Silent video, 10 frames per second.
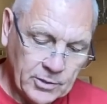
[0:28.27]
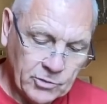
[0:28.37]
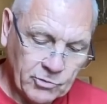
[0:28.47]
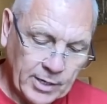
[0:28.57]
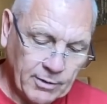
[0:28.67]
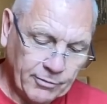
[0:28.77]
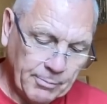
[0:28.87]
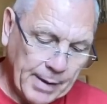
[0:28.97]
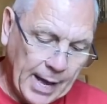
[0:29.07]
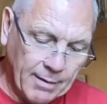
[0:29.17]
Straight off the
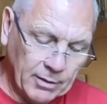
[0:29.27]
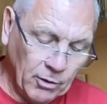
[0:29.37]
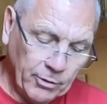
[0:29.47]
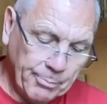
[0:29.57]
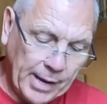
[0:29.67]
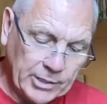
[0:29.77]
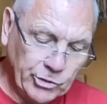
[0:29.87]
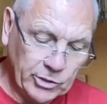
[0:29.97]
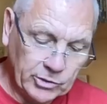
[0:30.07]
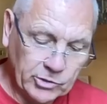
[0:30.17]
bat, a lot of
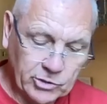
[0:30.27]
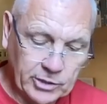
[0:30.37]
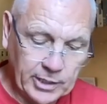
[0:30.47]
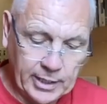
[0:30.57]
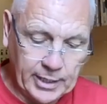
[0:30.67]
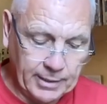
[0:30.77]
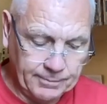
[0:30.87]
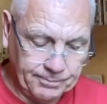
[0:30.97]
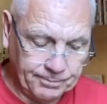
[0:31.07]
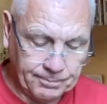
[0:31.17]
patience here.
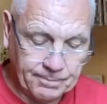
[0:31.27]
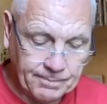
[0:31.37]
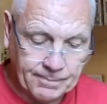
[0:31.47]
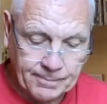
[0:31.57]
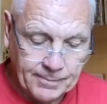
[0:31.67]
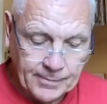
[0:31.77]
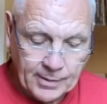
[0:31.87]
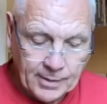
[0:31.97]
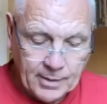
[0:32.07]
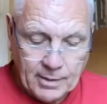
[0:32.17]

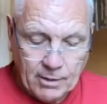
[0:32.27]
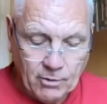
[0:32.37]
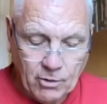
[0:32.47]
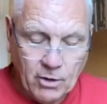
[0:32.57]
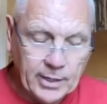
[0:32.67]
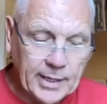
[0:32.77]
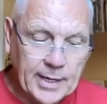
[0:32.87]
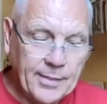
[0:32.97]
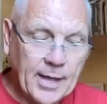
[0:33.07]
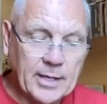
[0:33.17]
I'm kind of
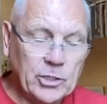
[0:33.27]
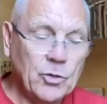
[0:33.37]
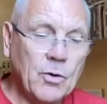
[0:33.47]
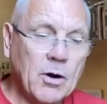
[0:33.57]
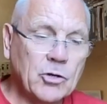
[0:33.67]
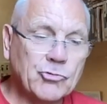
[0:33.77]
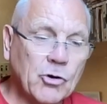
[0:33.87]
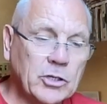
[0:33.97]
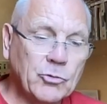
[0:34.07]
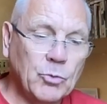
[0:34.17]
getting that you are
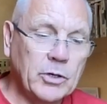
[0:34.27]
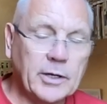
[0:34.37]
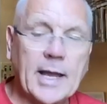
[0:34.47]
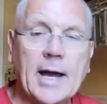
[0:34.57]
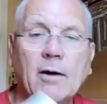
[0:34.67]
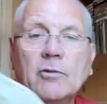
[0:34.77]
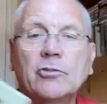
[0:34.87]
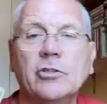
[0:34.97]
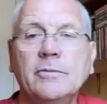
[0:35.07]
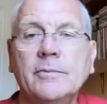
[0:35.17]
trying to work out